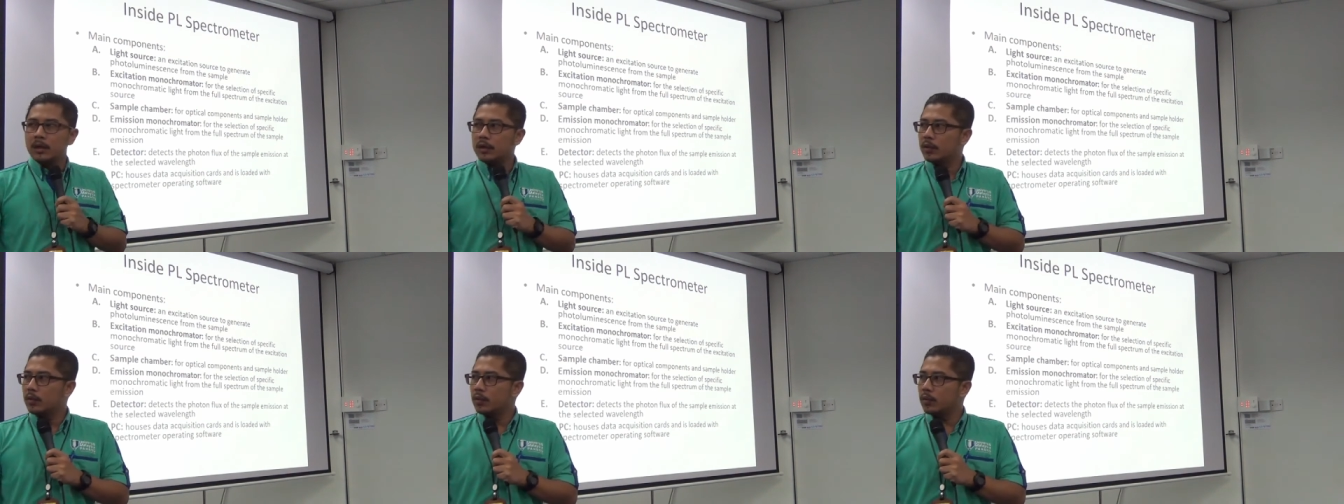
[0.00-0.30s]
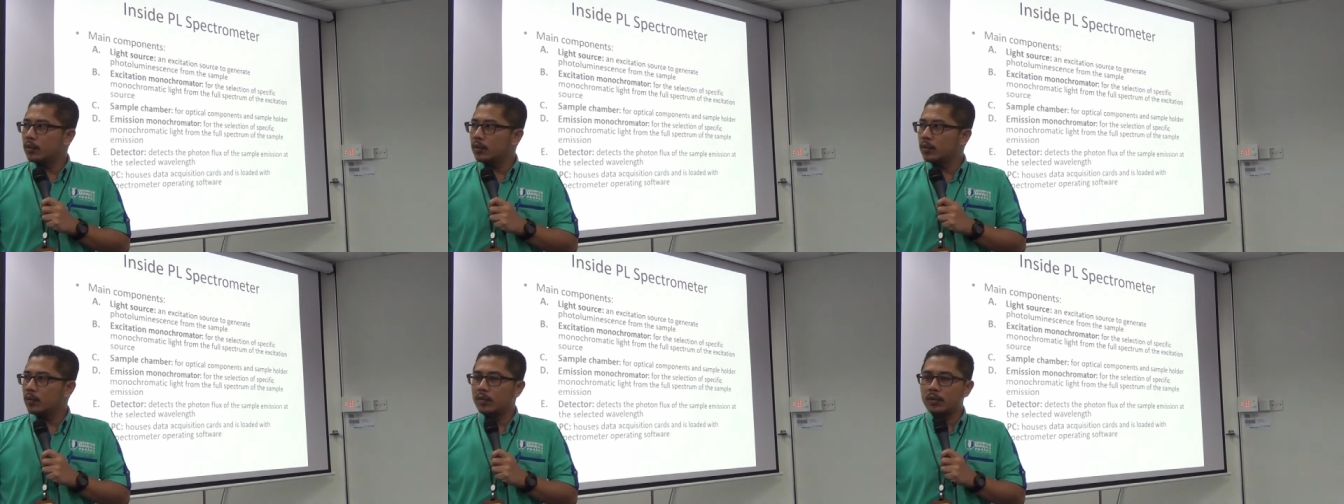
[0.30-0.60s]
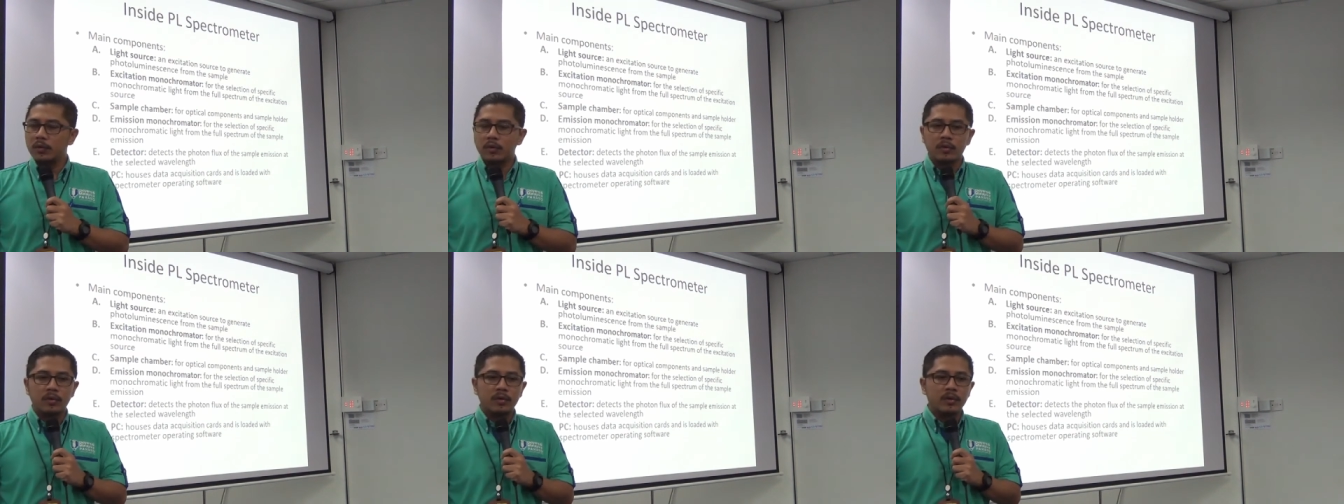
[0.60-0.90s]

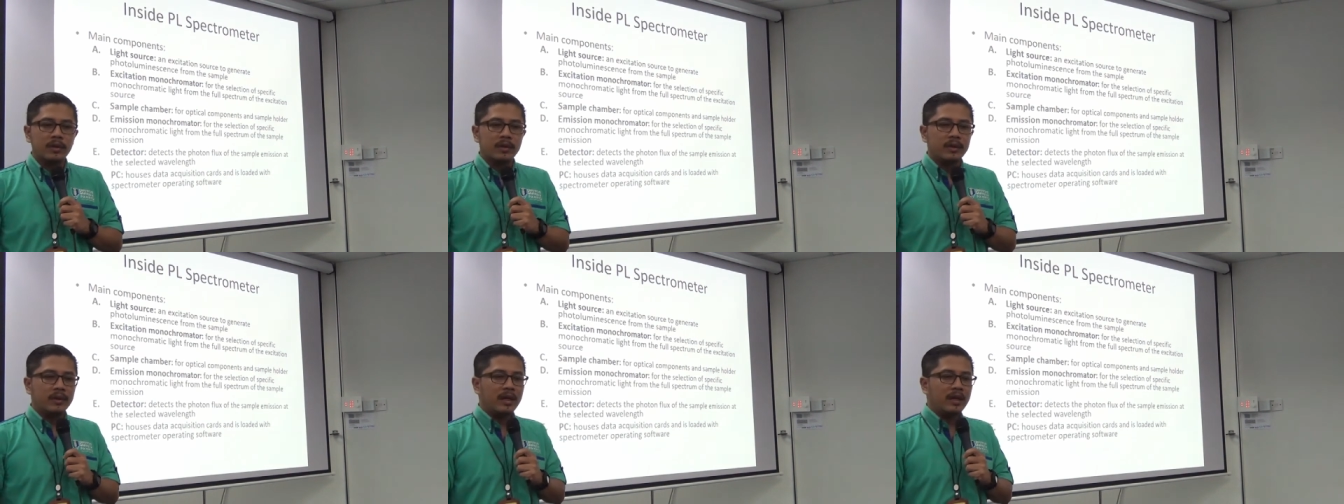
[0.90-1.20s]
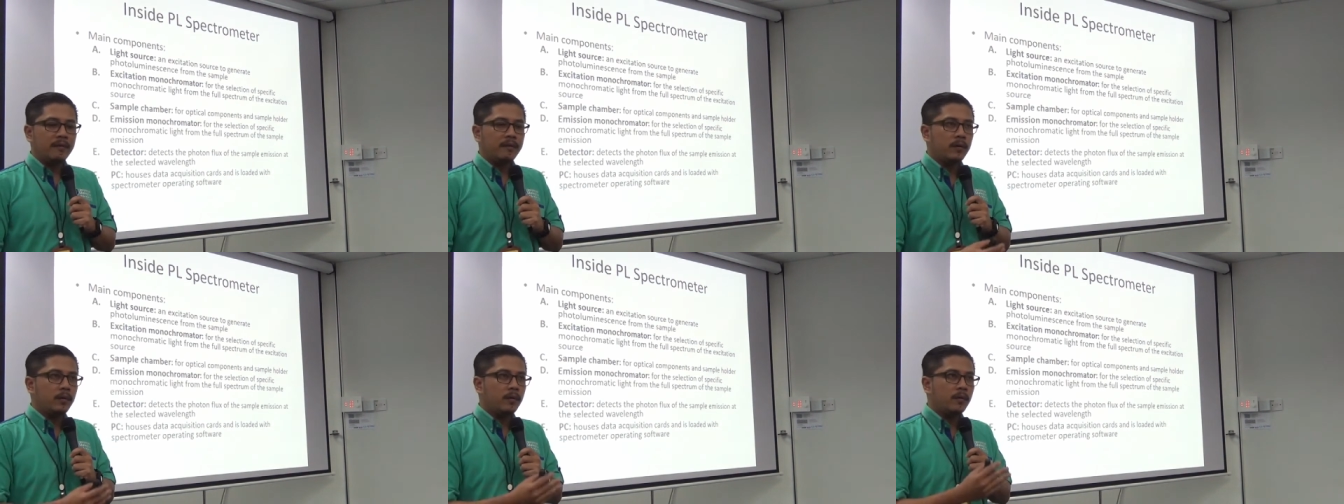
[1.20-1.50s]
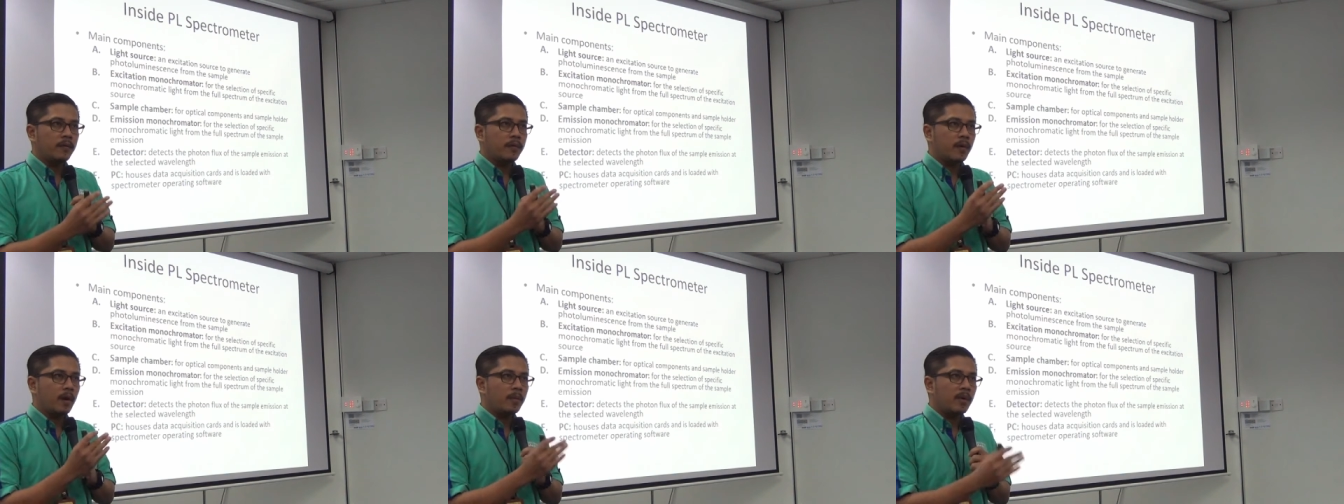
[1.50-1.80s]
to give you
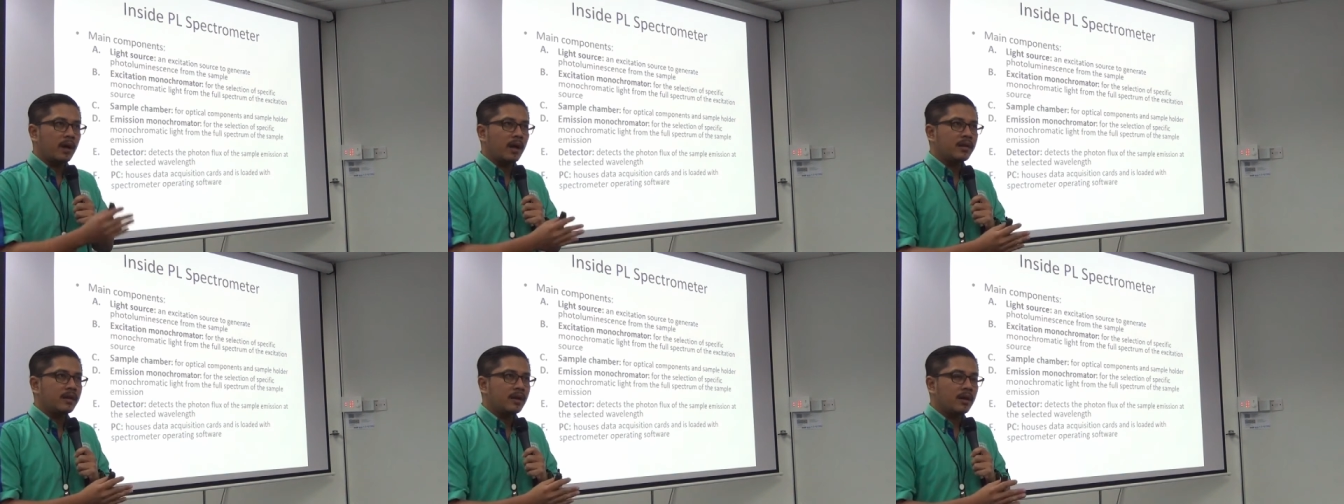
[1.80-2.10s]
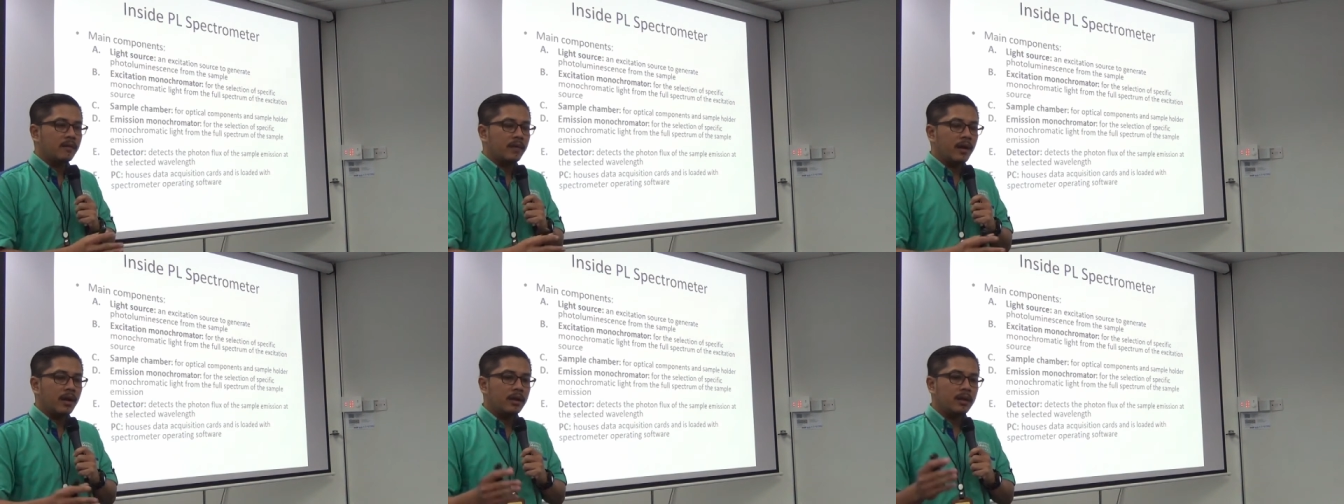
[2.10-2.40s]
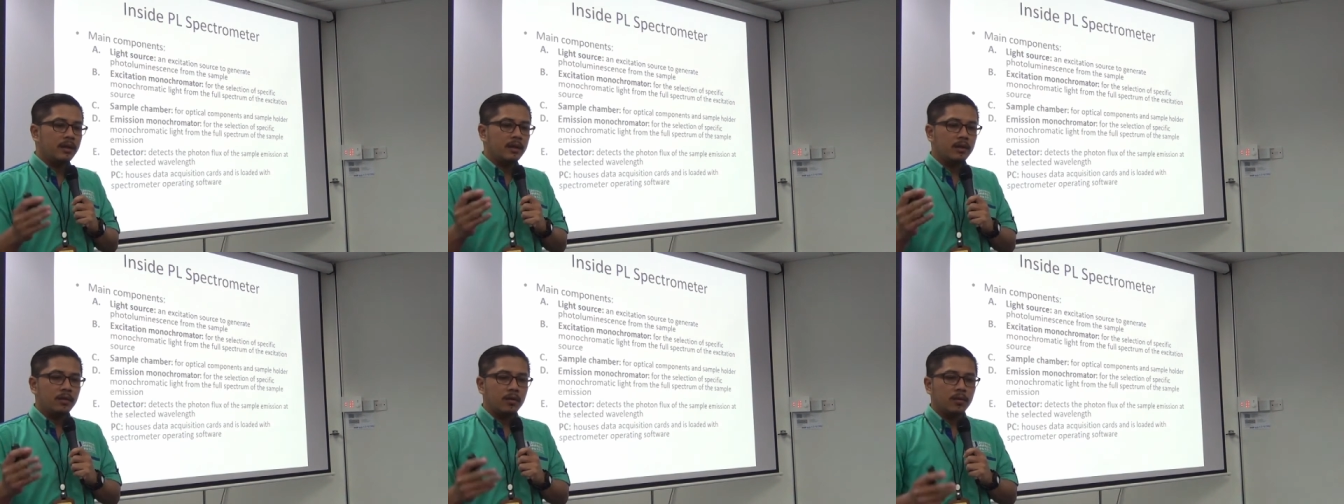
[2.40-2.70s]
from
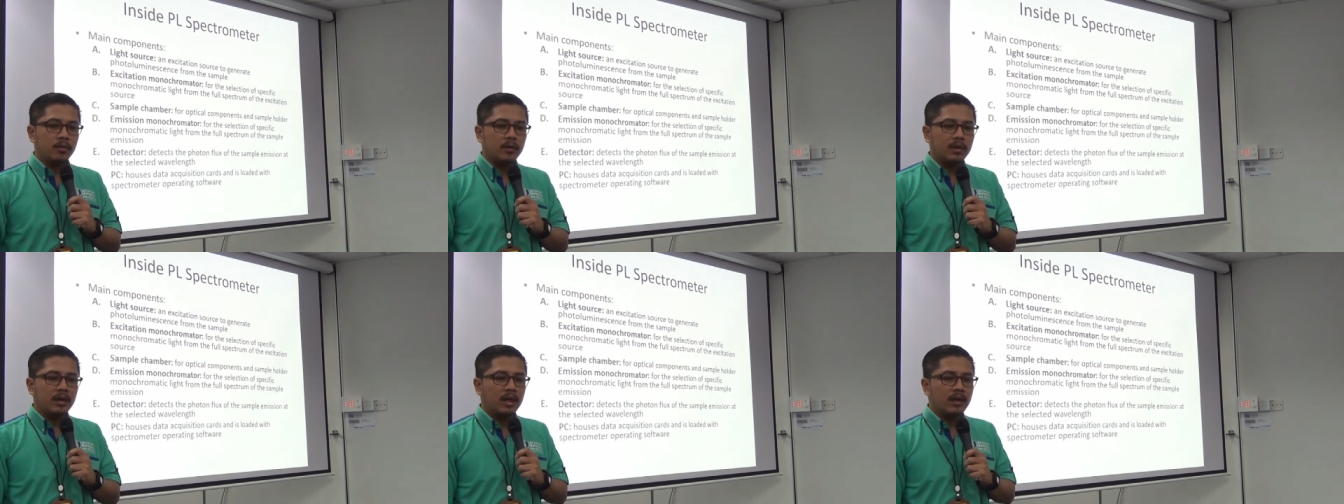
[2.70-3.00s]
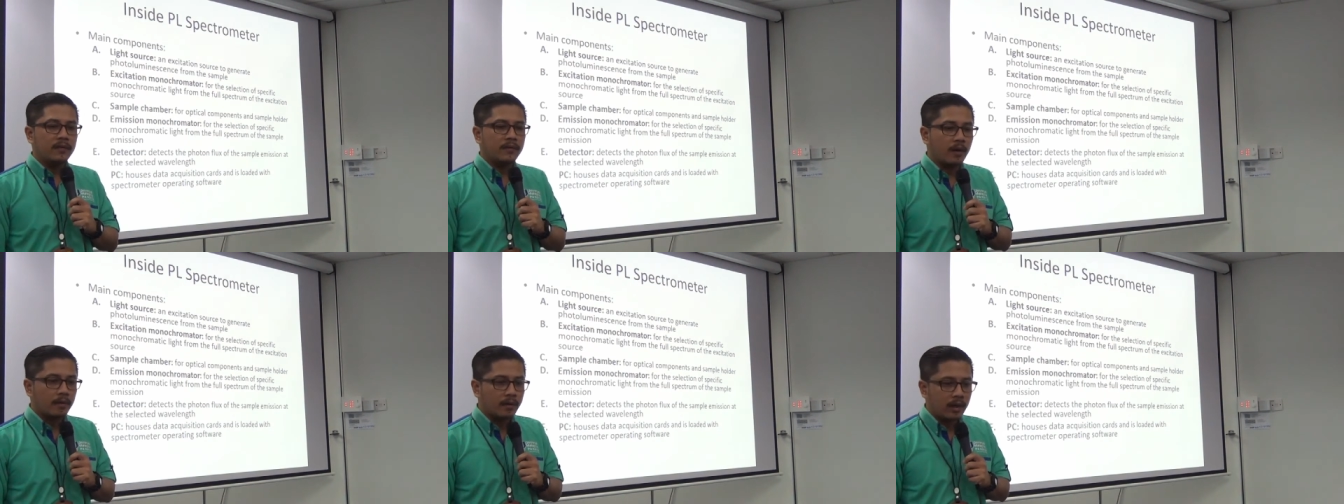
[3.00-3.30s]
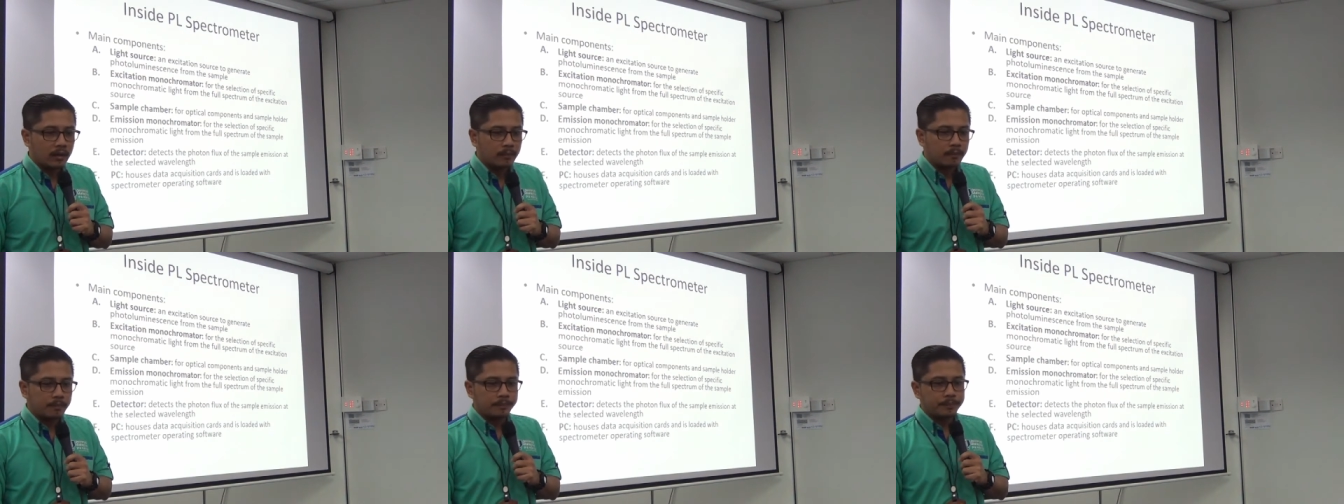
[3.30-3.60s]
ultraviolet to near
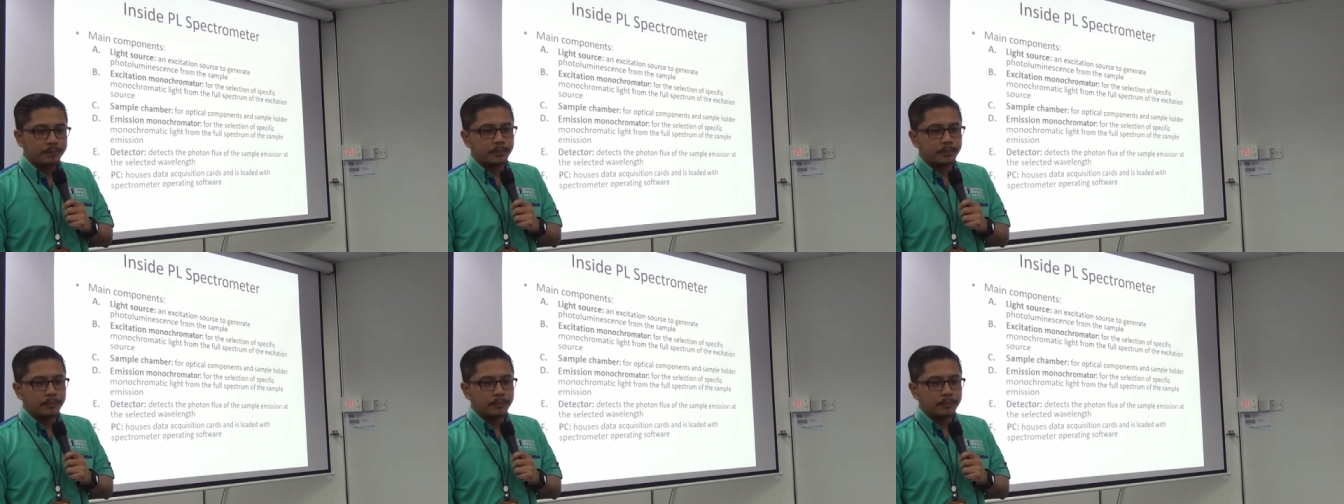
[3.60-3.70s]
infrared,